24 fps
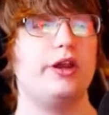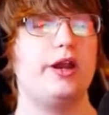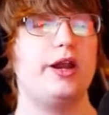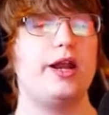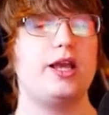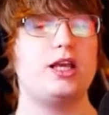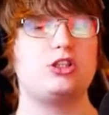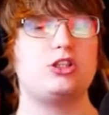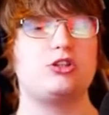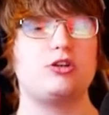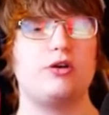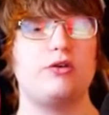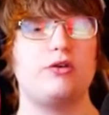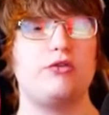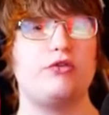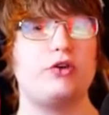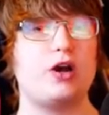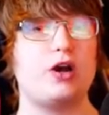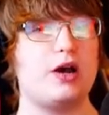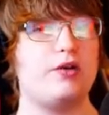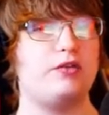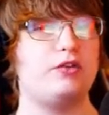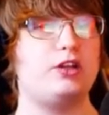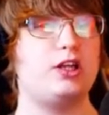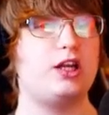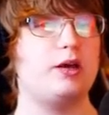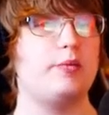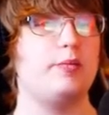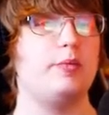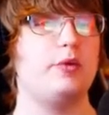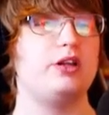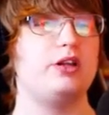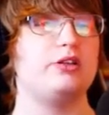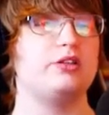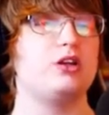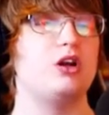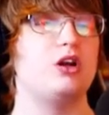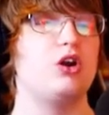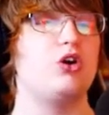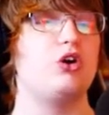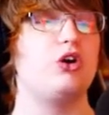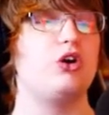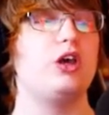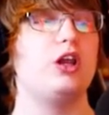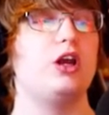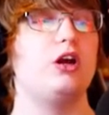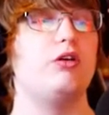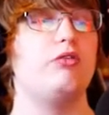five or five ten minutes
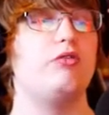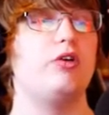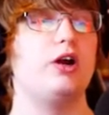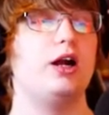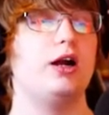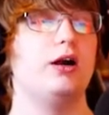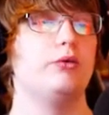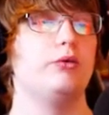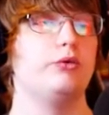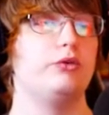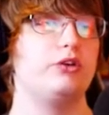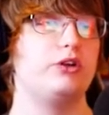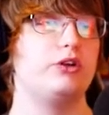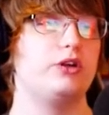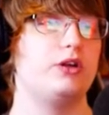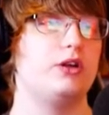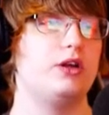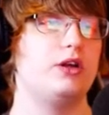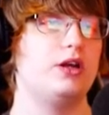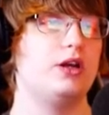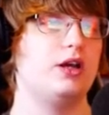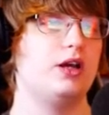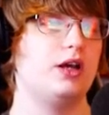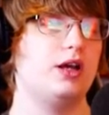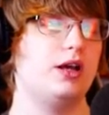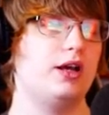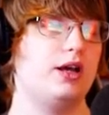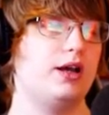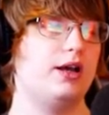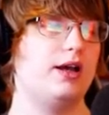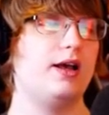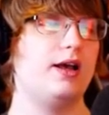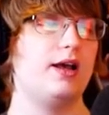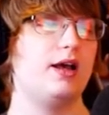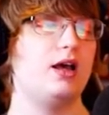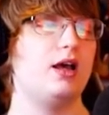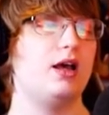looking around. and